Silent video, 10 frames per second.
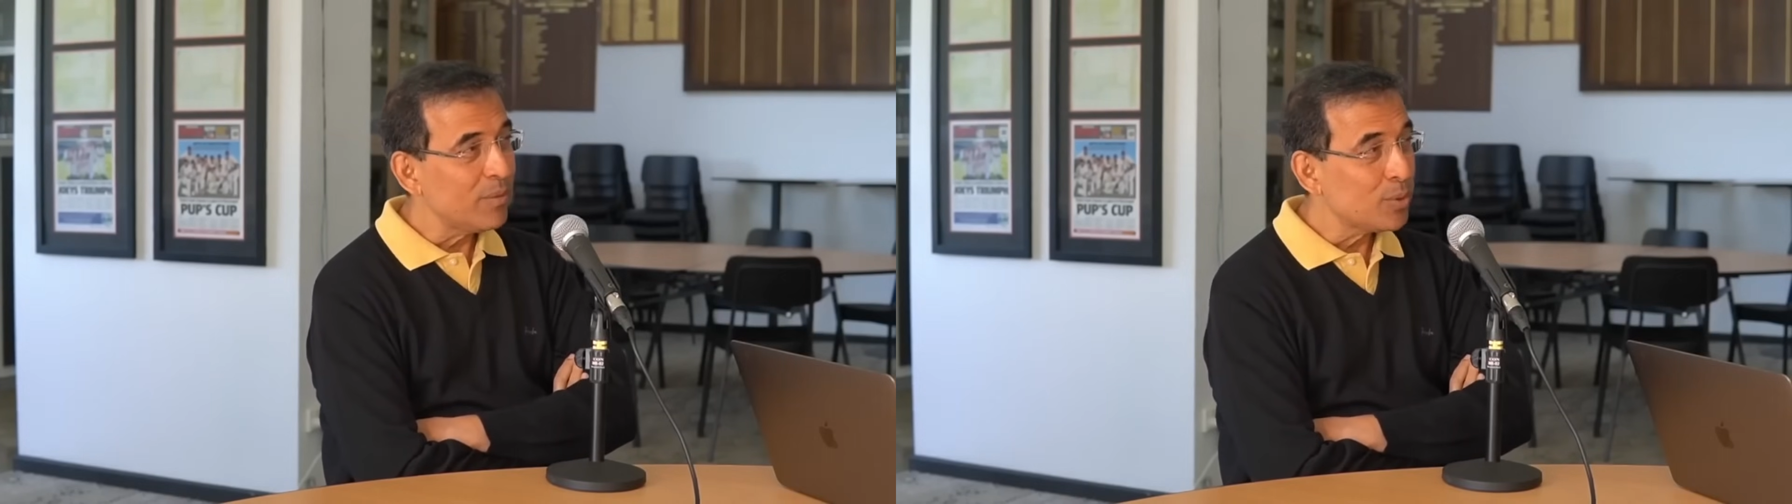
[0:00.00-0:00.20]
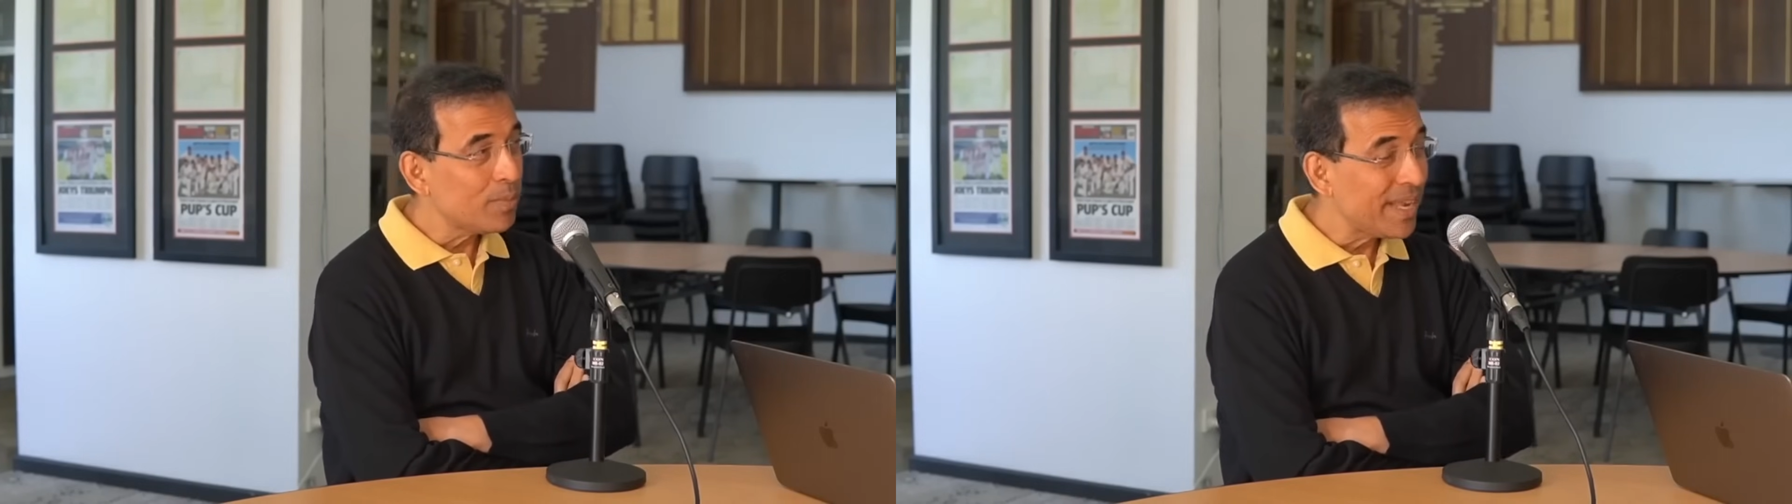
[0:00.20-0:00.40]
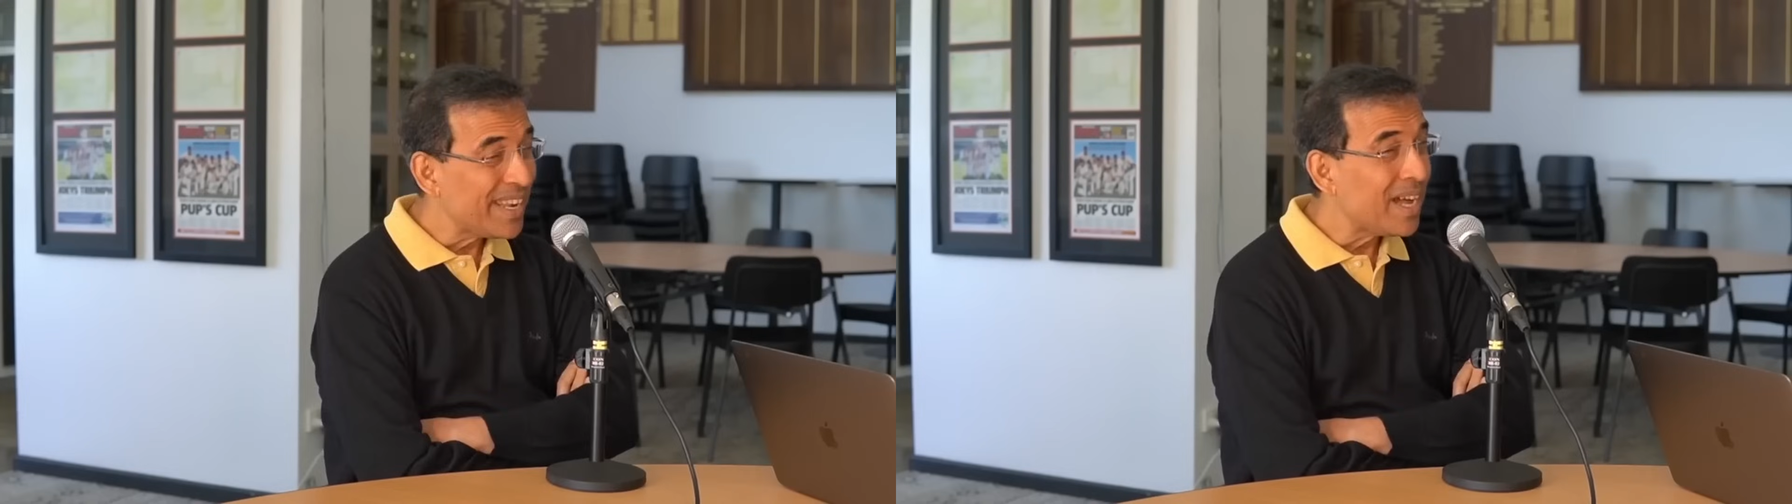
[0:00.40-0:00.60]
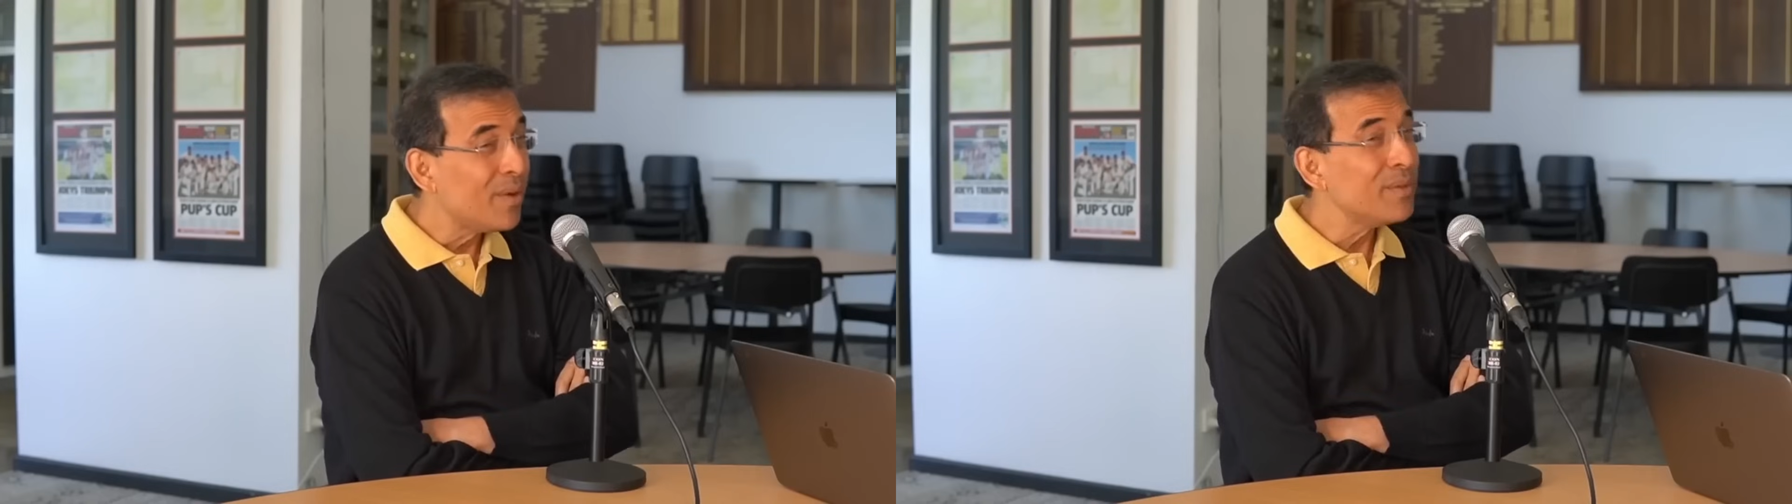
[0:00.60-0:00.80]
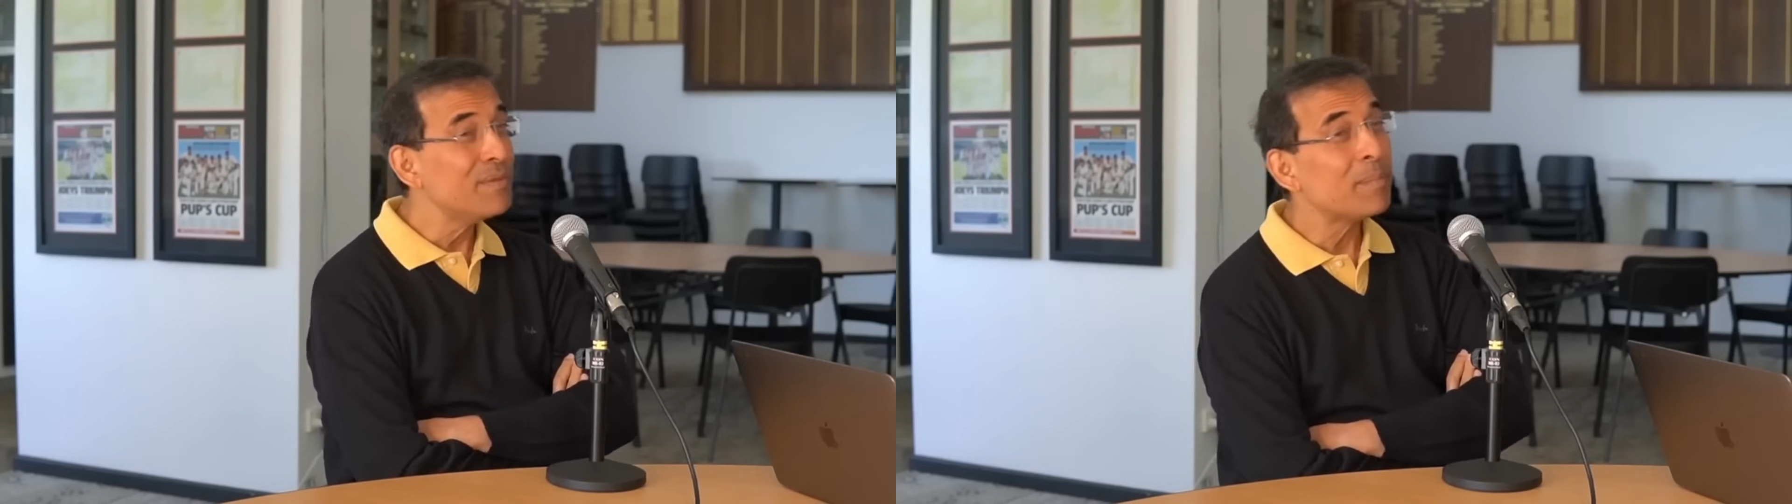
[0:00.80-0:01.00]
won't play
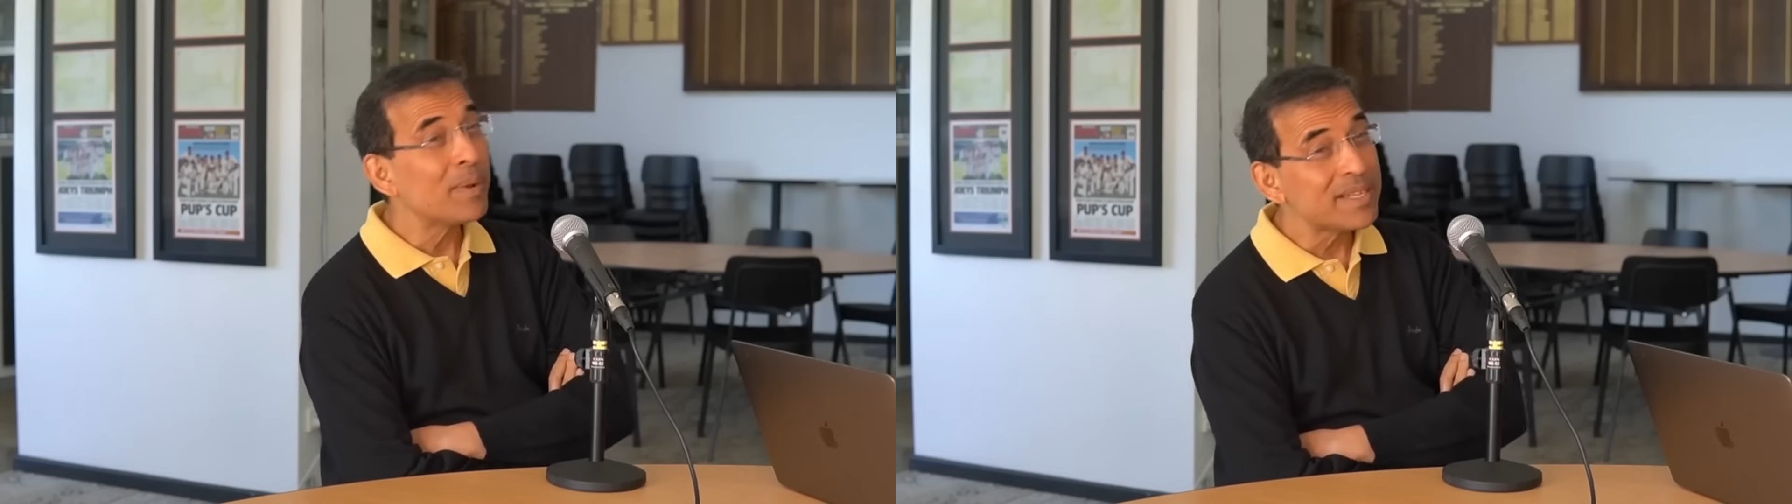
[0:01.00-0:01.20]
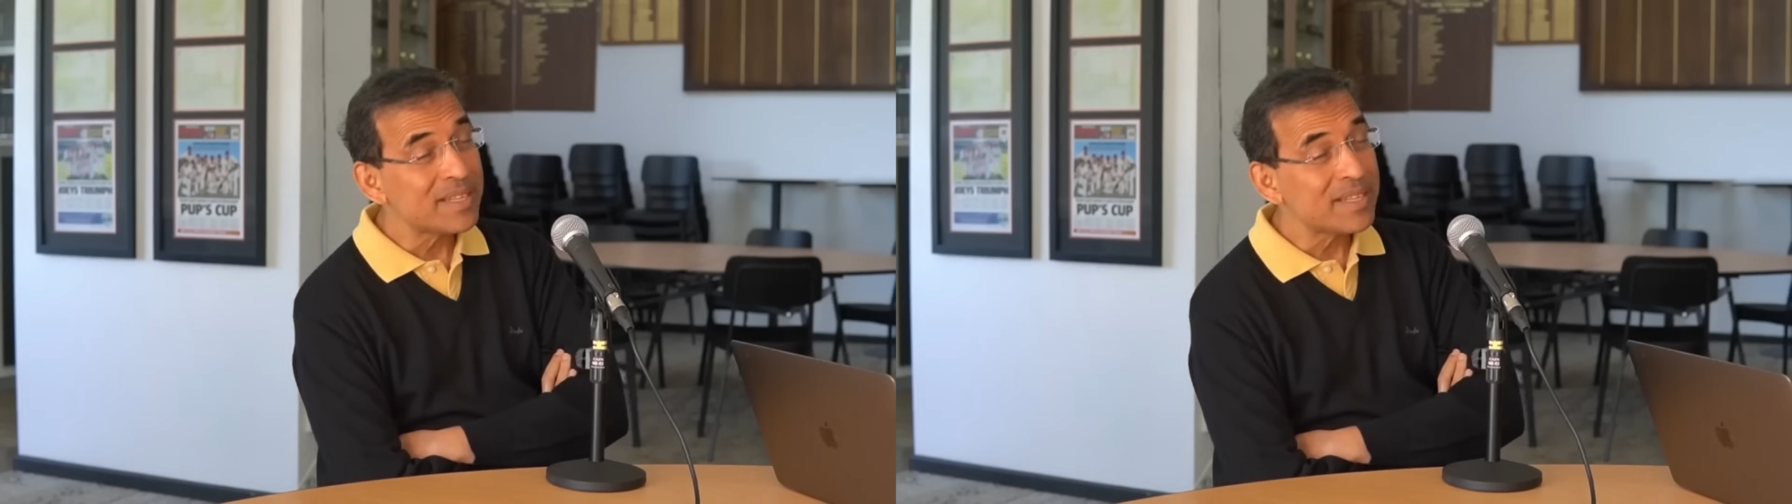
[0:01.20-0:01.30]
now and we'll play